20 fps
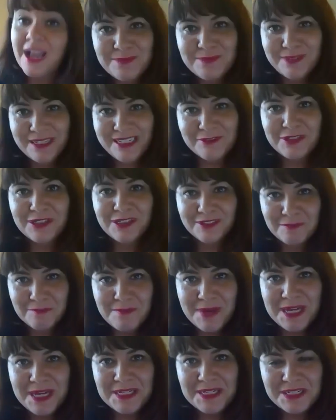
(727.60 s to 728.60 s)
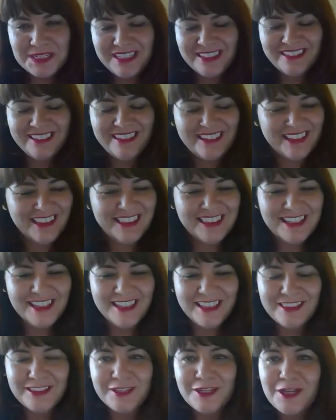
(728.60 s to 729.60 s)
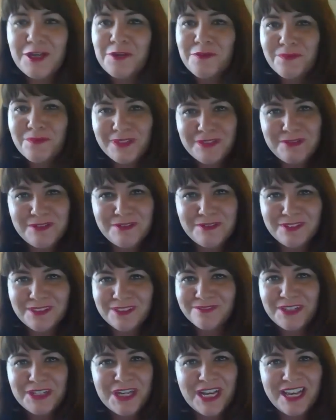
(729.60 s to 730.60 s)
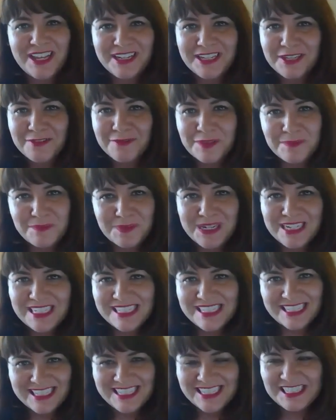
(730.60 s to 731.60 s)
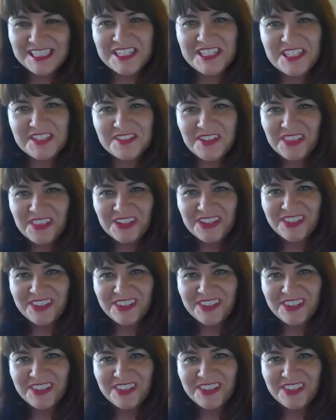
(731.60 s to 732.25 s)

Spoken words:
We will hopefully we will figure out how to give them raises and do all the